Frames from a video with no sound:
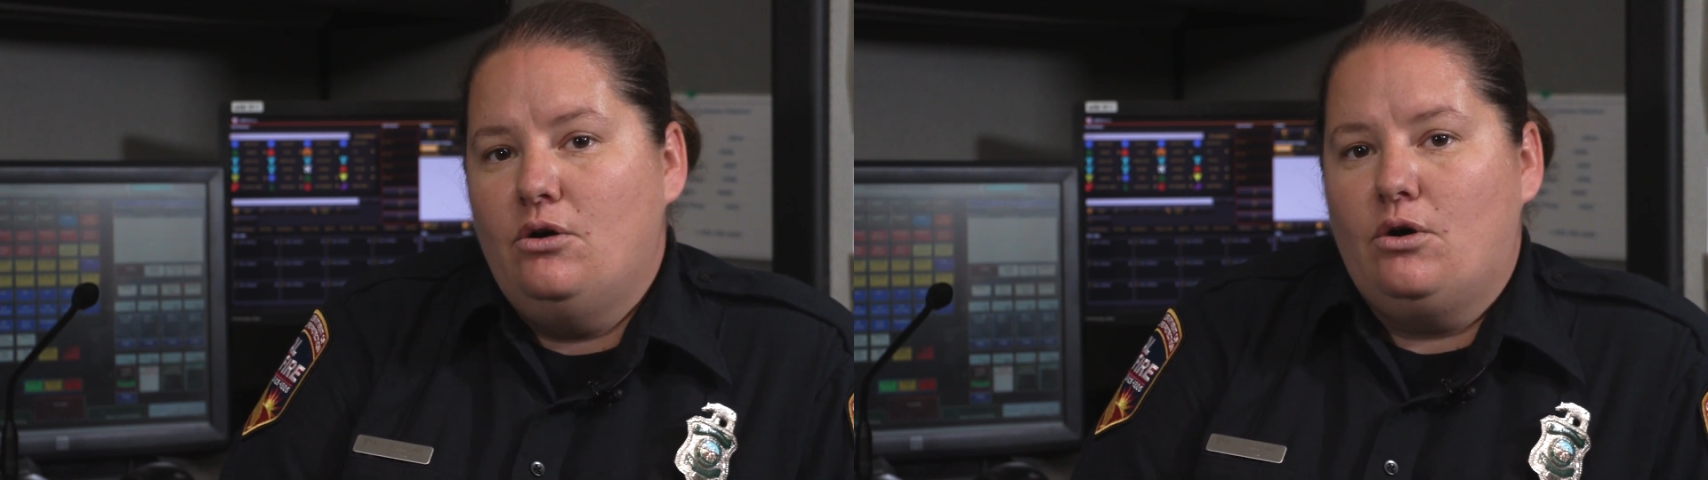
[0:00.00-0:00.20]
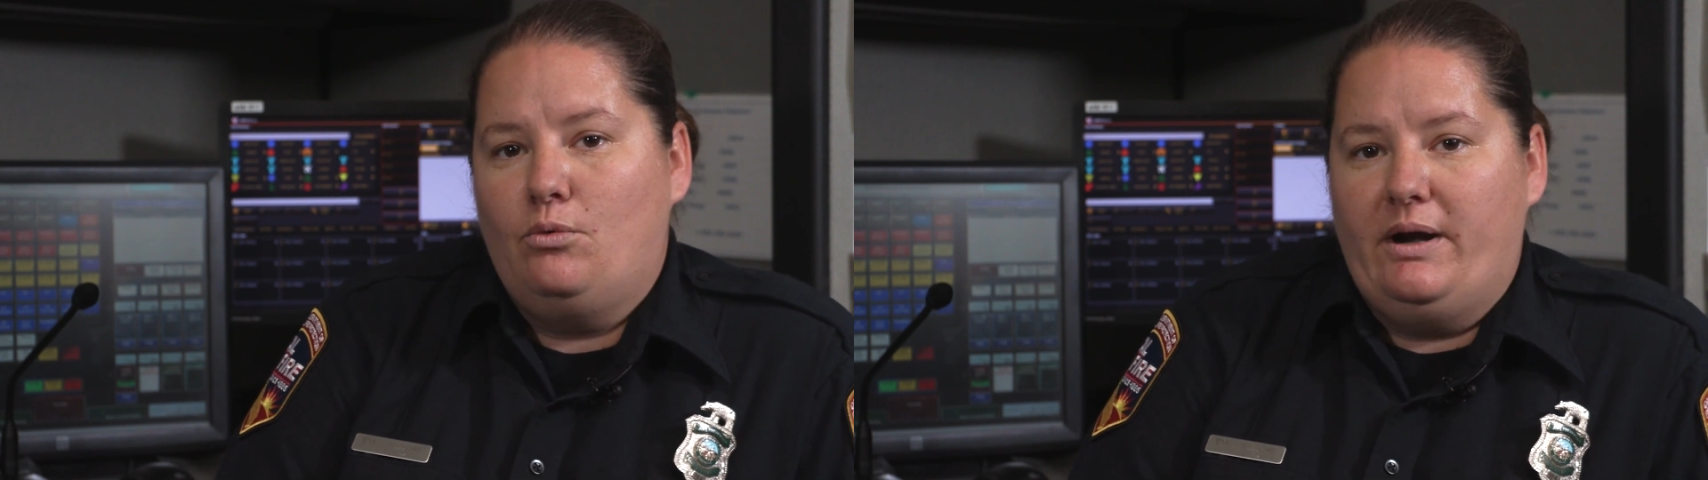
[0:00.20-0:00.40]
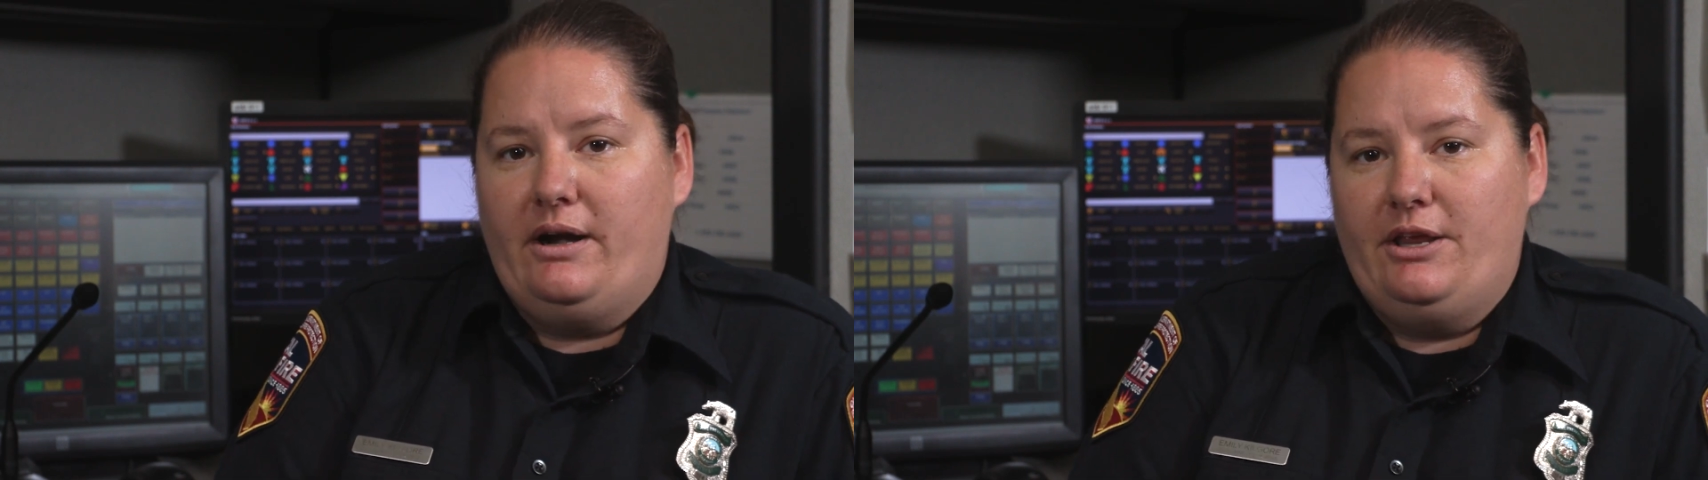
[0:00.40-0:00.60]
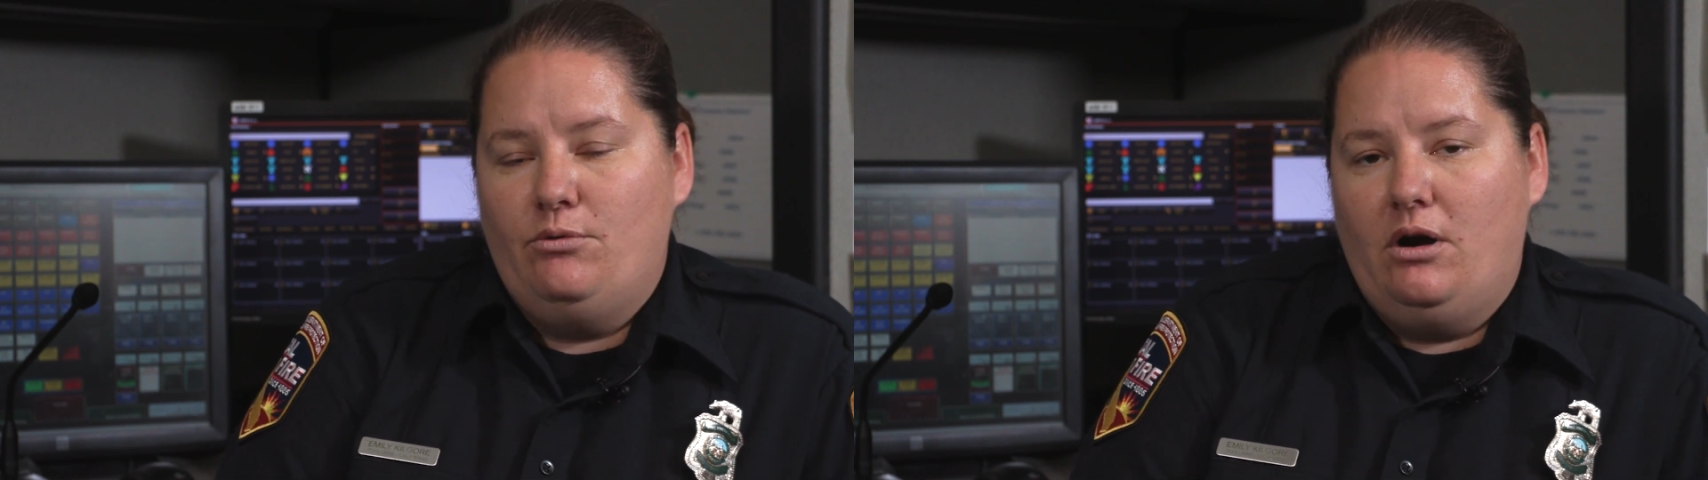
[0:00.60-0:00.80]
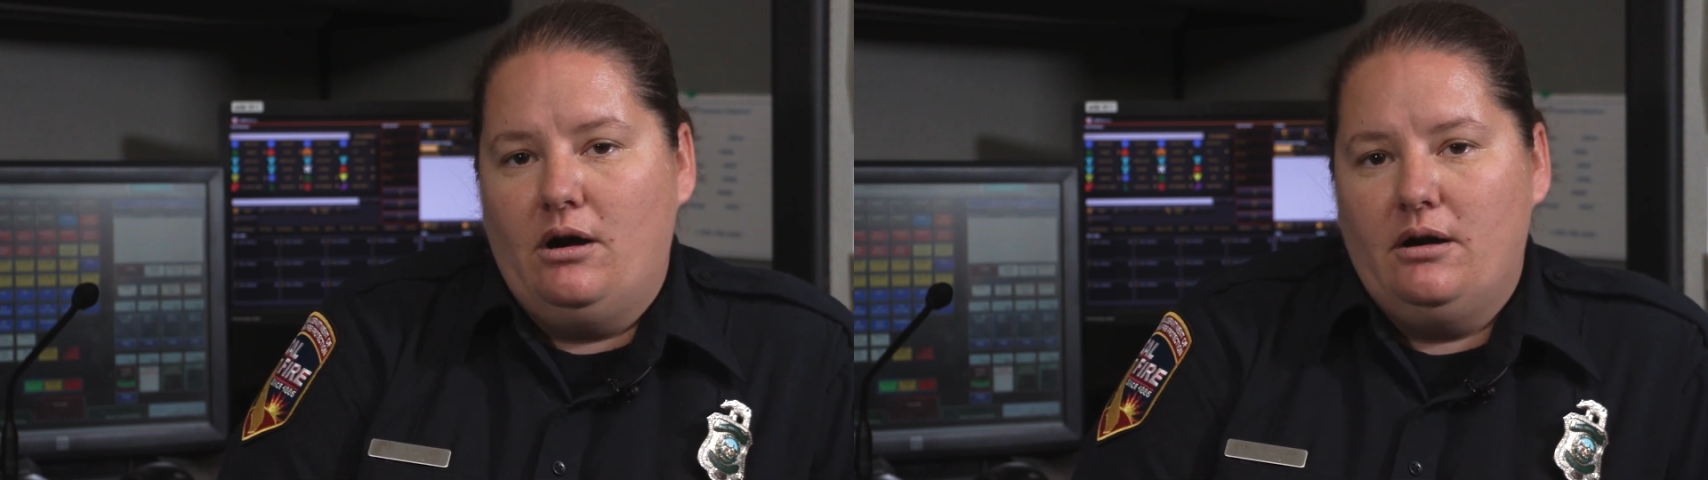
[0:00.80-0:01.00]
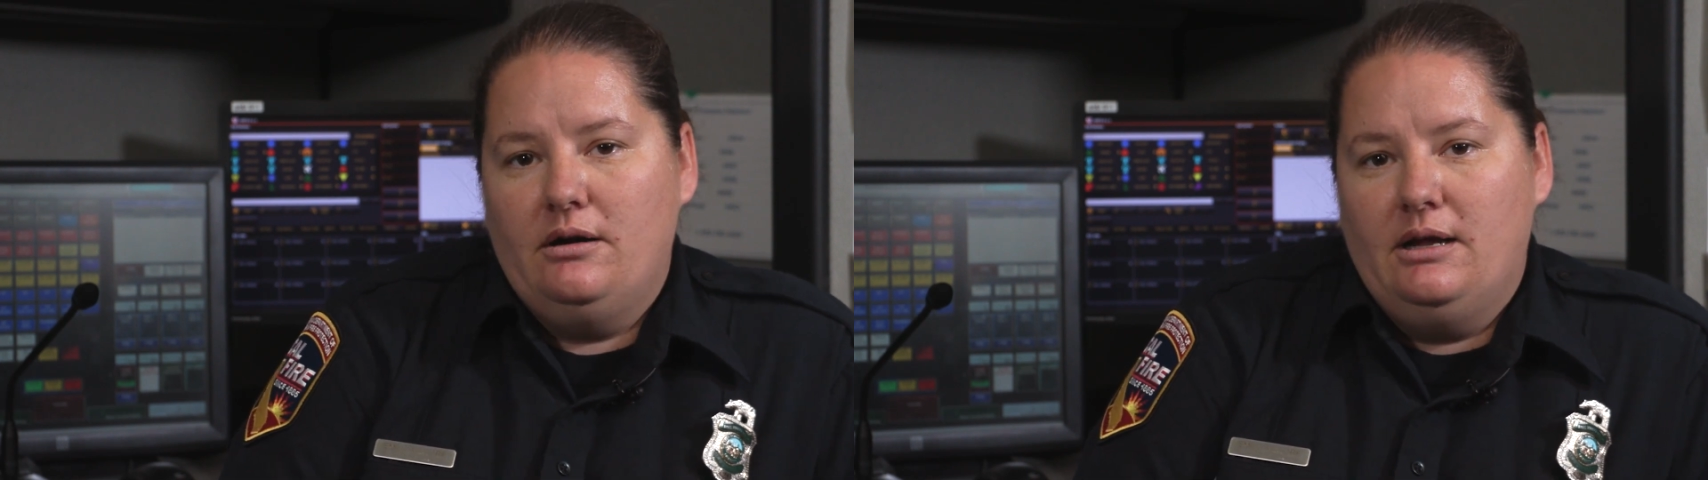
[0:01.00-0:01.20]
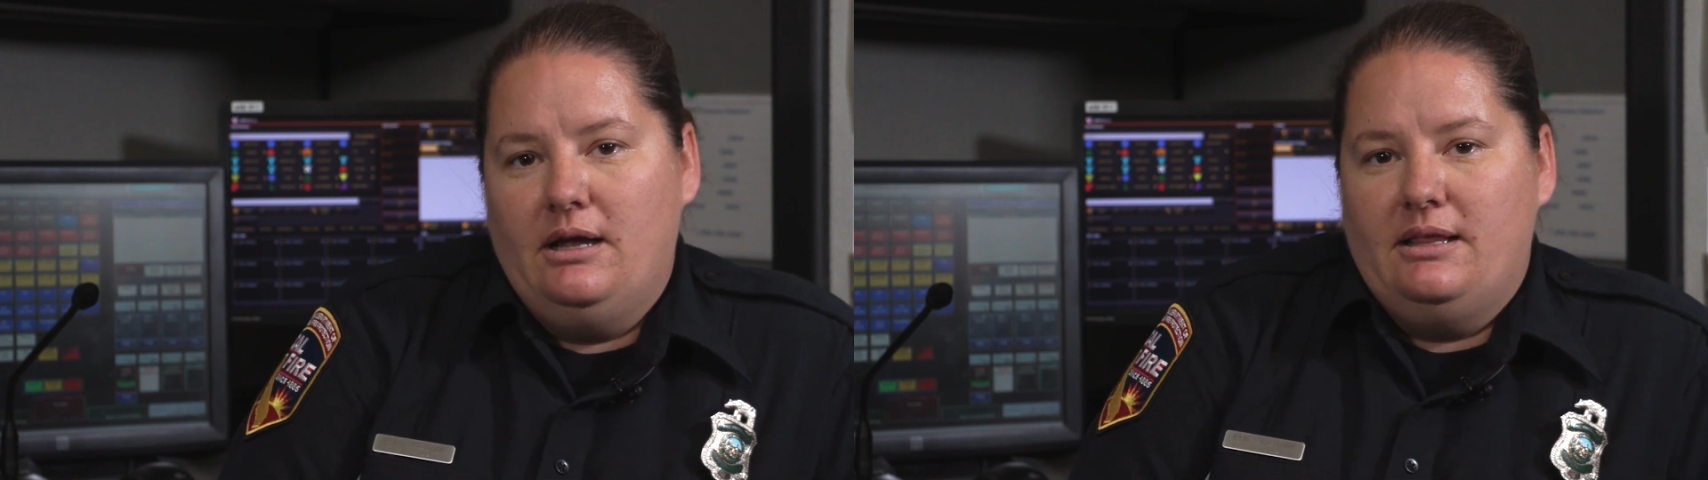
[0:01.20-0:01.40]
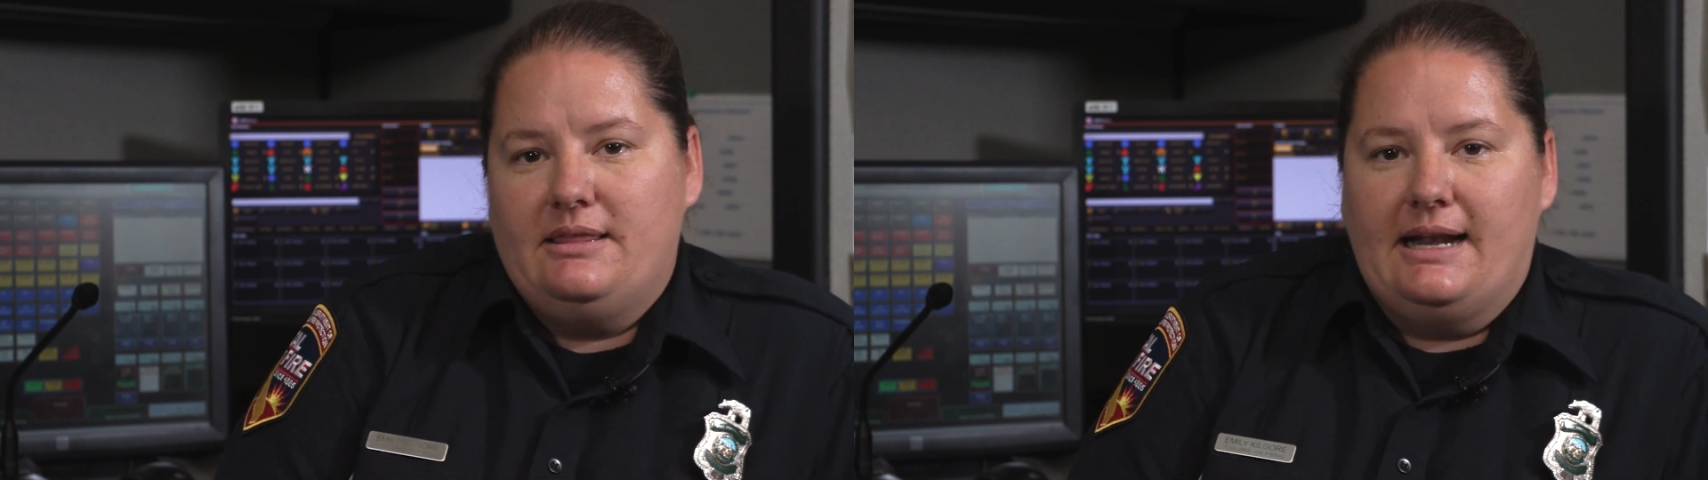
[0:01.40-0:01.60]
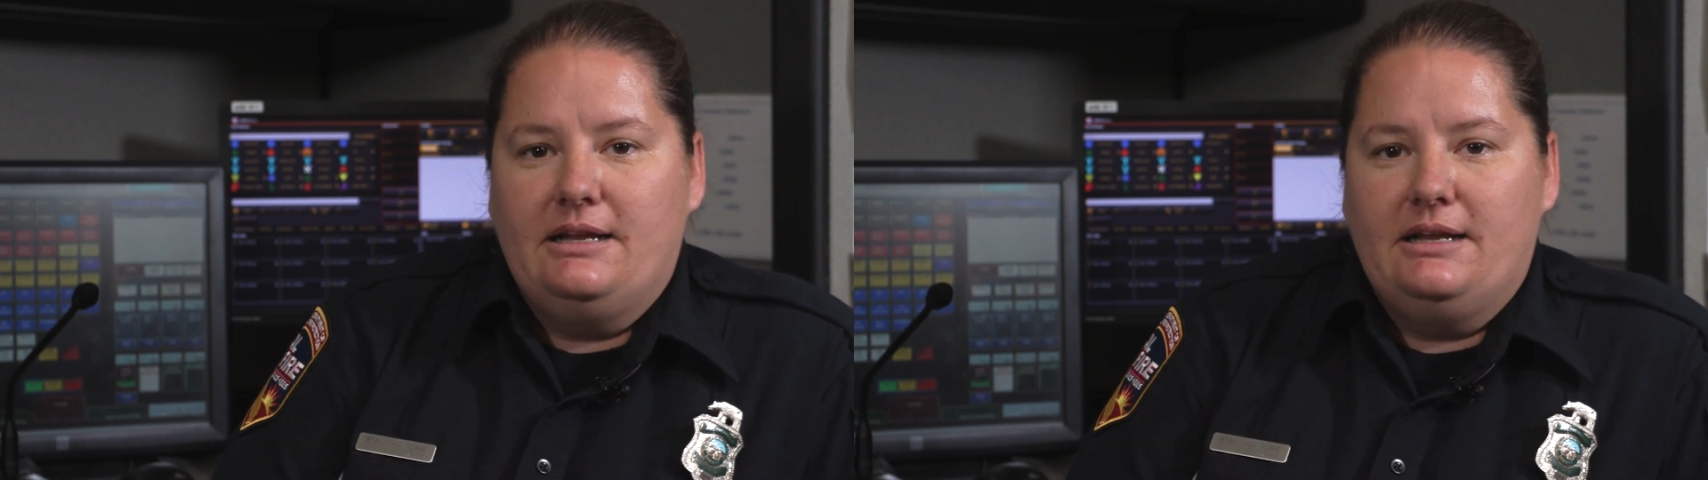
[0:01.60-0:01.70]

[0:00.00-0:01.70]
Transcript: or where you are. That